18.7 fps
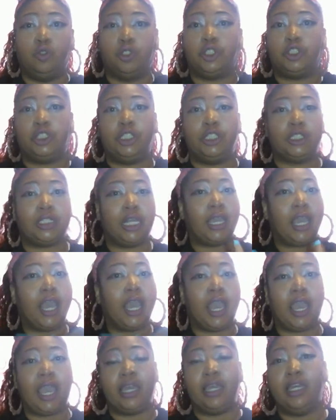And she's like,
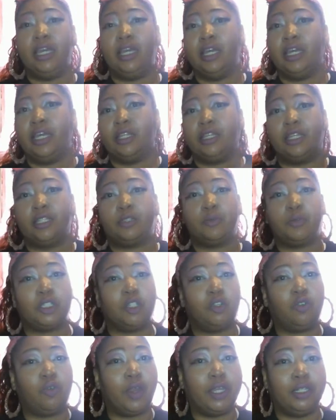hey, this was a
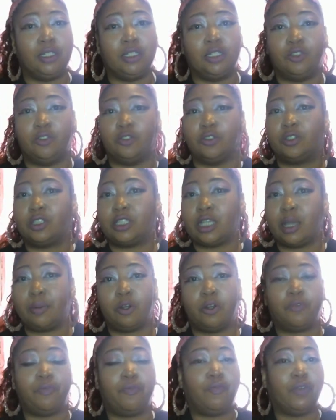great little
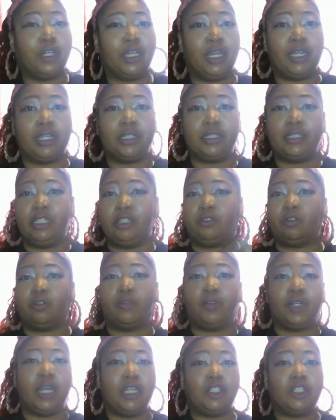summer fling secret
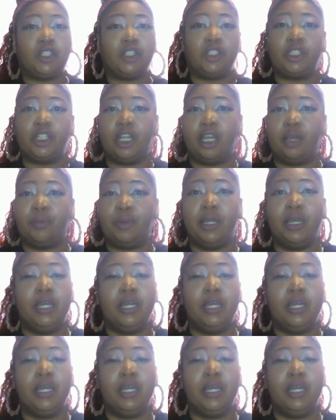relationship.